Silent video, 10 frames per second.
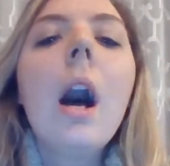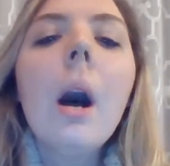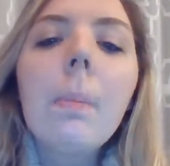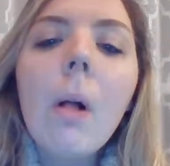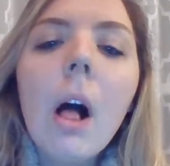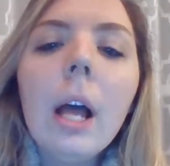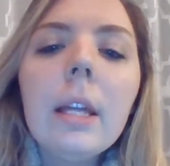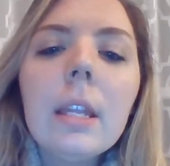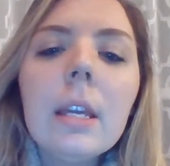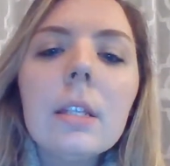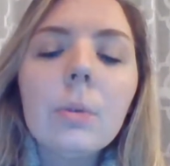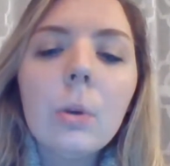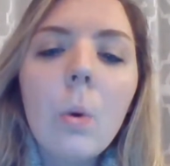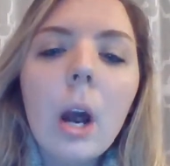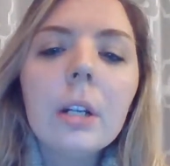Applying this
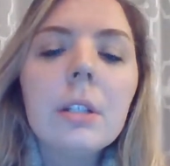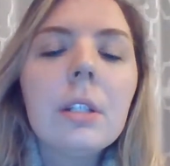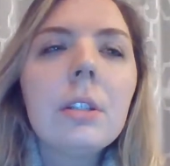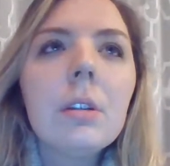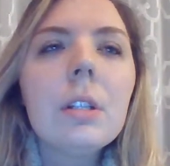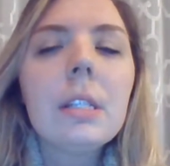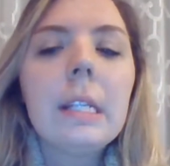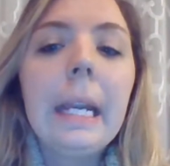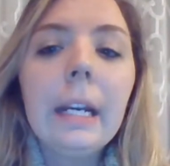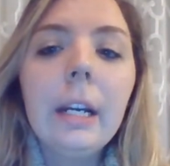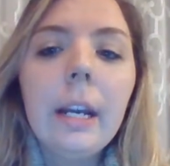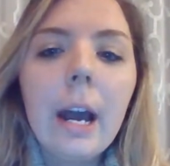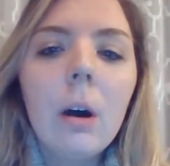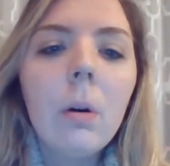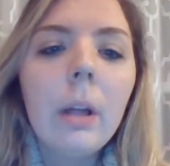requires the students to carry
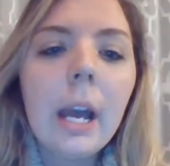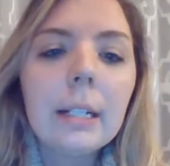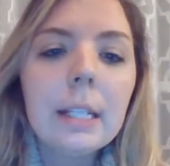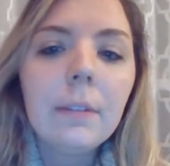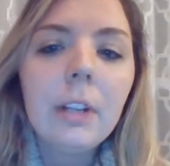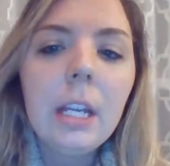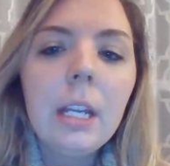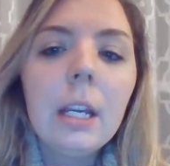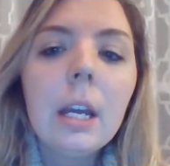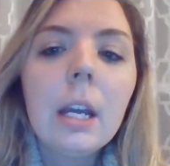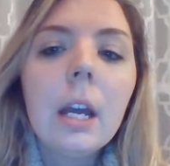out an activity